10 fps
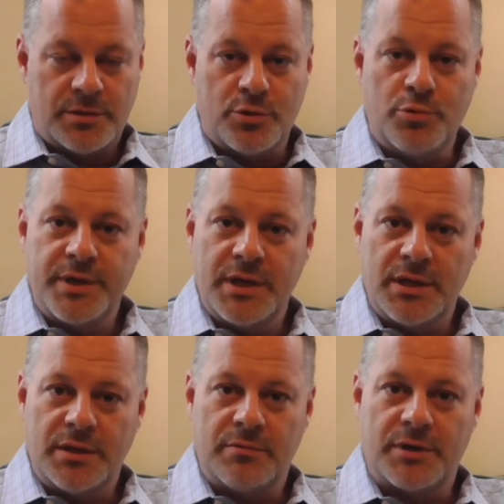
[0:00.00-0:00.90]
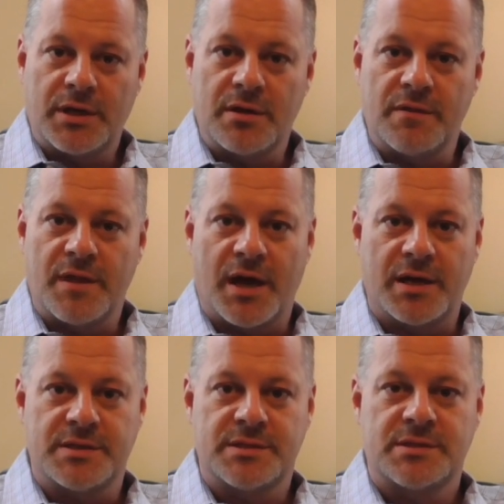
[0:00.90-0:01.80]
do we
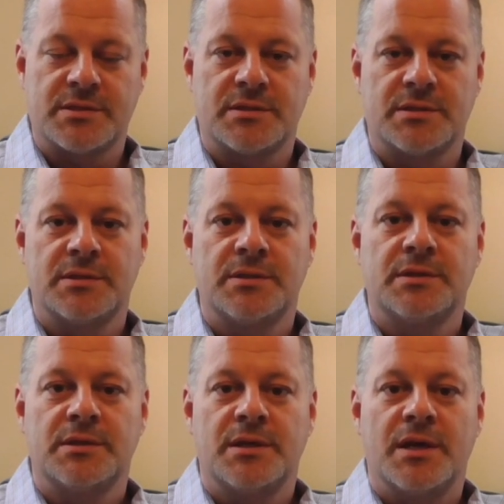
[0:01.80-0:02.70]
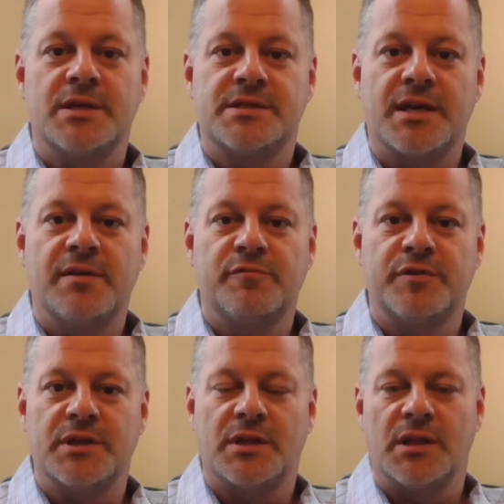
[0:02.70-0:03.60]
recognize His
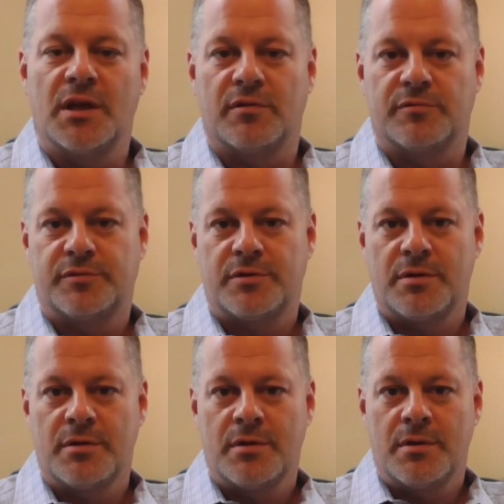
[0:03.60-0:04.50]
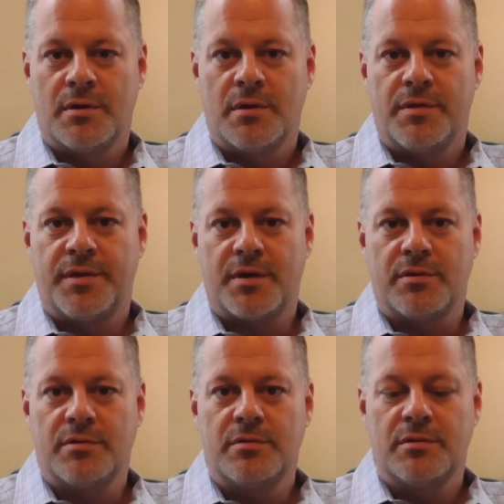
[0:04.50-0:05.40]
infinite love
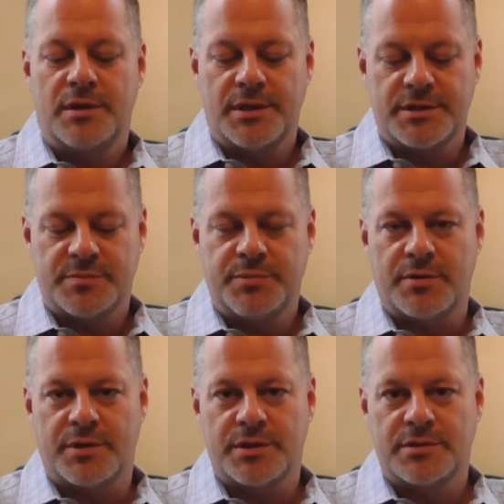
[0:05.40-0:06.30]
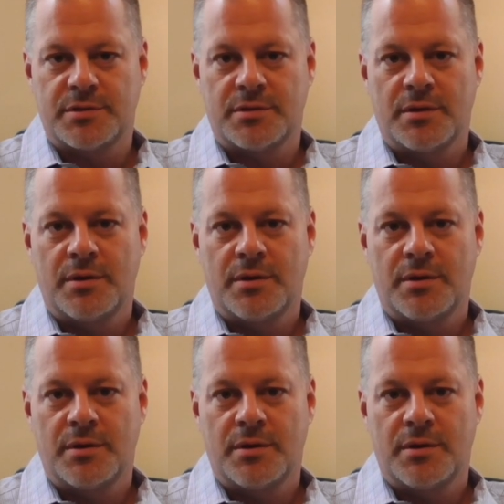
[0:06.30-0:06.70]
through His Spirit?